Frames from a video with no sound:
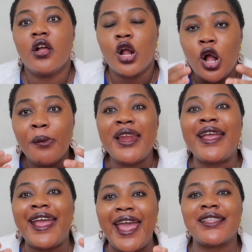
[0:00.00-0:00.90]

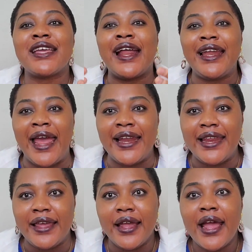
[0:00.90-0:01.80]
Communicate
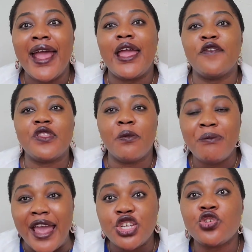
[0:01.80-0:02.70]
clearly.
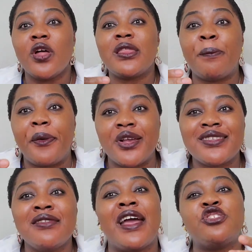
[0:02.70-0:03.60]
Make sure the
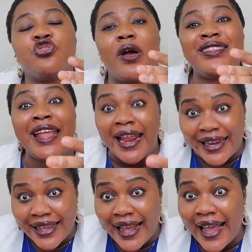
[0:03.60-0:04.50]
person that you are
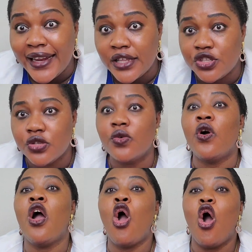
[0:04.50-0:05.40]
delegating
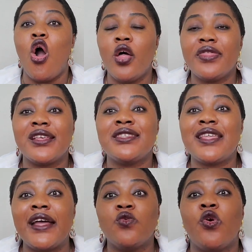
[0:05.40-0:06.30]
to
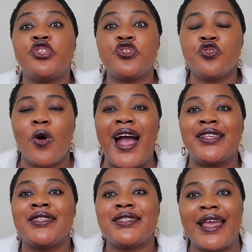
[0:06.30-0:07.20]
understand what you are
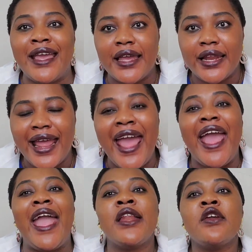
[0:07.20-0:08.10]
saying.
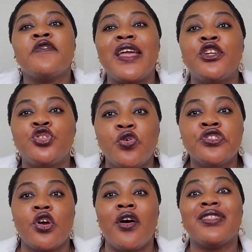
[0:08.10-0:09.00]
And if they
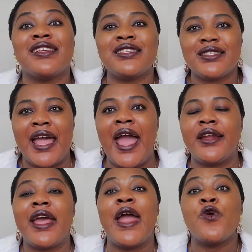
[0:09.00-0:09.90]
don't
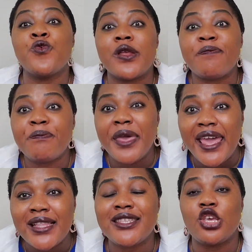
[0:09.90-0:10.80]
understand,
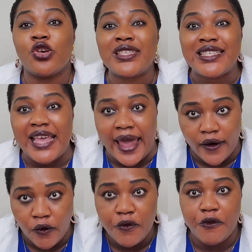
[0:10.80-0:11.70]
repeat
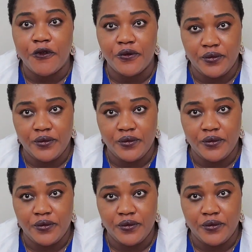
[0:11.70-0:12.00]
yourself.